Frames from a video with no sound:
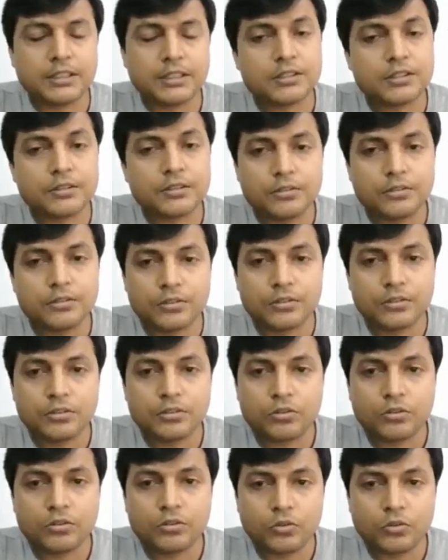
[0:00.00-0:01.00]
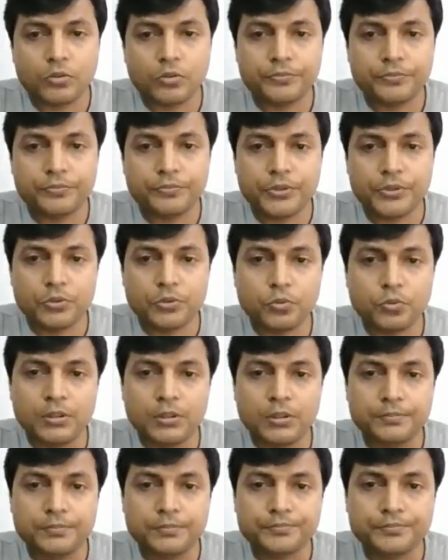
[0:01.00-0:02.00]
that is
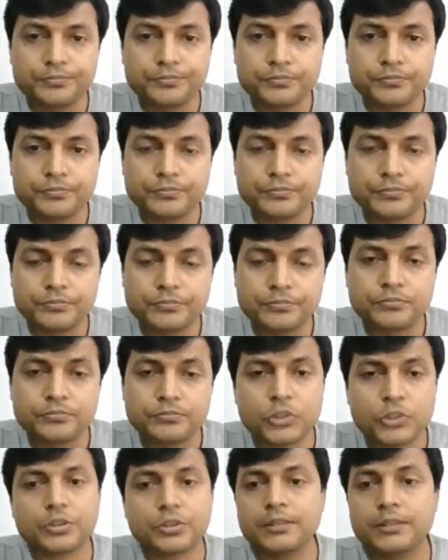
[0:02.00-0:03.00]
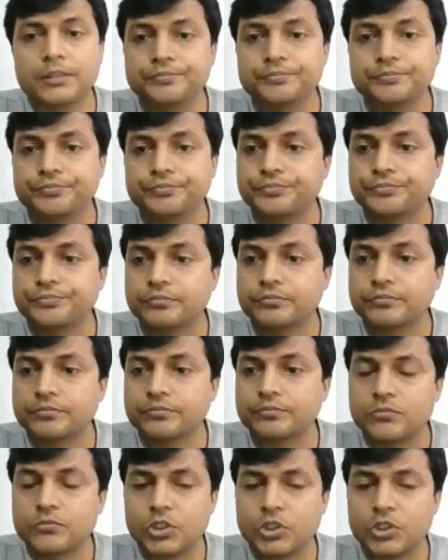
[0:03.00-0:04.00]
ovule, okay,
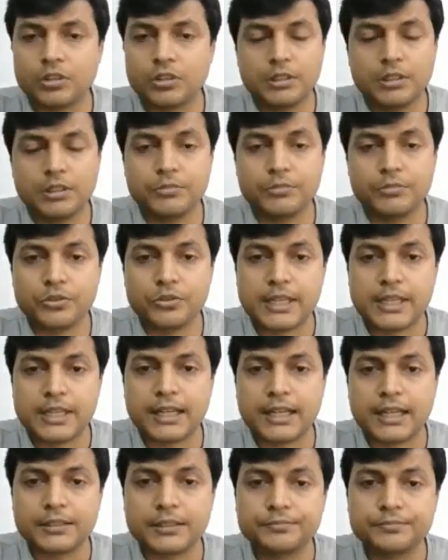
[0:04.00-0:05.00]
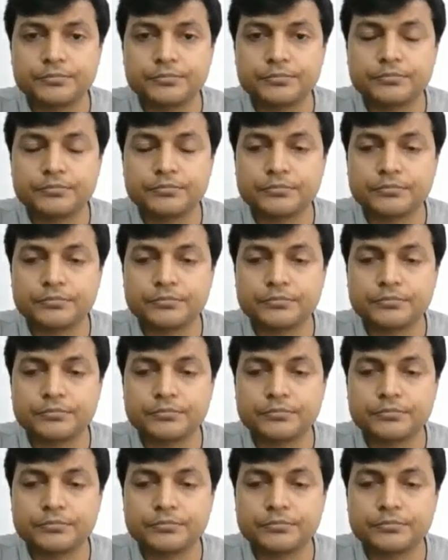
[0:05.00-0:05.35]
or embryo sac,